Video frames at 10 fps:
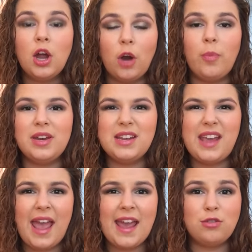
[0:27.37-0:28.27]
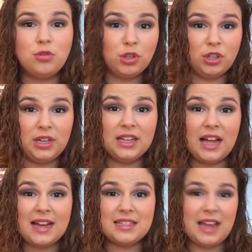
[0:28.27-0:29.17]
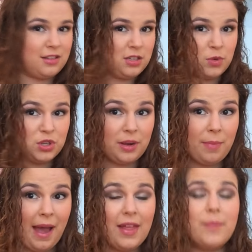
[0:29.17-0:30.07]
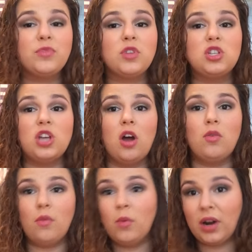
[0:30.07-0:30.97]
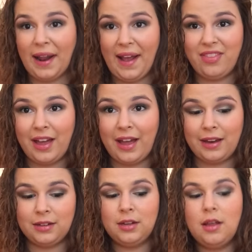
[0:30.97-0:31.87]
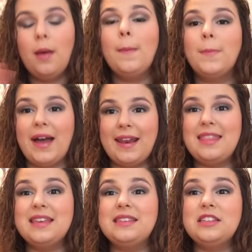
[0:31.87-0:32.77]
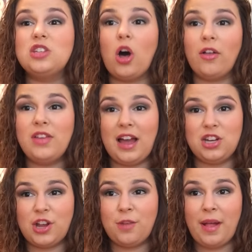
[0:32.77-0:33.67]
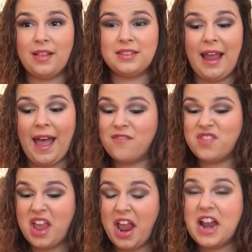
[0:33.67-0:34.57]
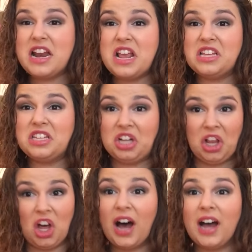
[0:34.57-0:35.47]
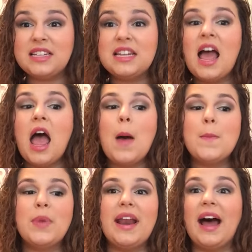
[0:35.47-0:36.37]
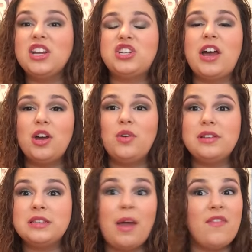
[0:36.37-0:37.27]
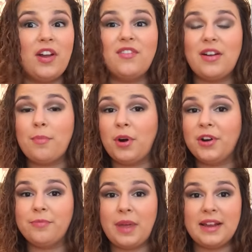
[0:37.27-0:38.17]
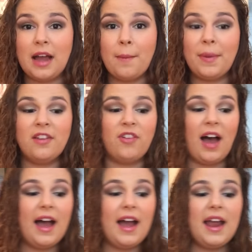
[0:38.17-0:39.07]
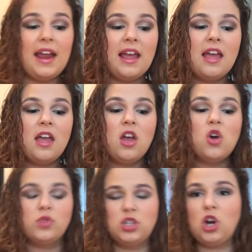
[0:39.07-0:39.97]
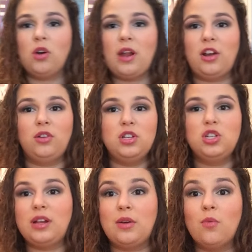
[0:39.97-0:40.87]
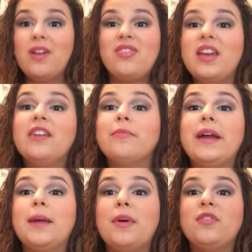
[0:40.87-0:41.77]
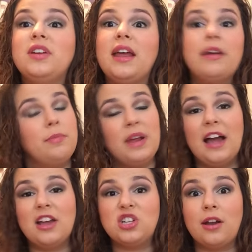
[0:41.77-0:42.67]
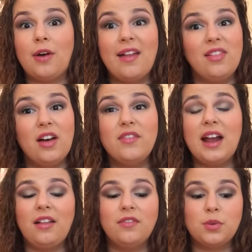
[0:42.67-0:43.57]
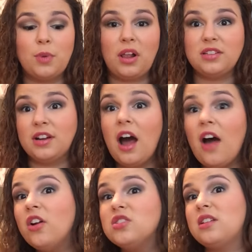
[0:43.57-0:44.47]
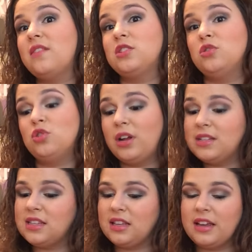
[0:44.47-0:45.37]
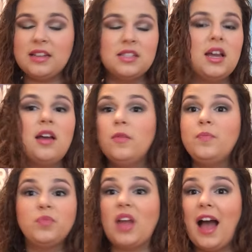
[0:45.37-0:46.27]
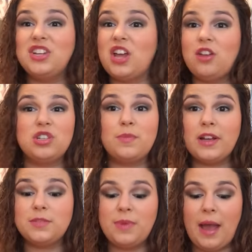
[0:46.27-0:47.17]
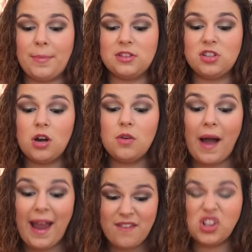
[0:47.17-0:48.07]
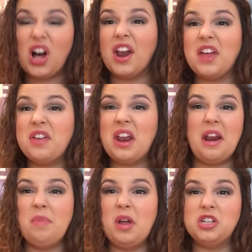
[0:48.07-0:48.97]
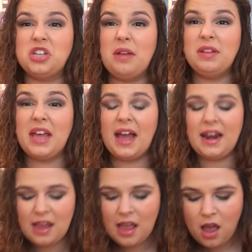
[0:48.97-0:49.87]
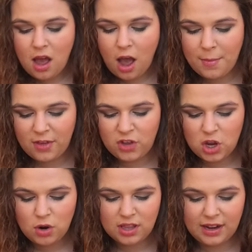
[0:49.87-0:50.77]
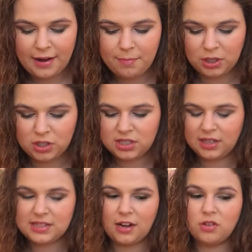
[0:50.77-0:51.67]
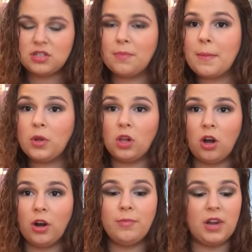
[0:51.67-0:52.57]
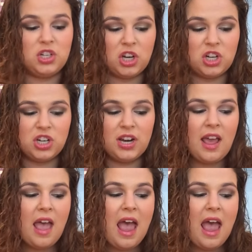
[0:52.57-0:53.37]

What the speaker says: Urban Decay Through the Looking Glass Alice in Wonderland palette. So we're going to add that. But this is all the eyeshadow palettes I have. It is a lot. But eyeshadow is my very favorite part of makeup. If I was told I could only do like one thing of makeup every day, it would be eyeshadow. I love it. I love to wear lots of colors. I love to do crazy things. Eyeshadow just makes me happy. So I have a lot of it and I'm not ashamed of that. If you are the kind of person, because I know some people are, I'm not judging,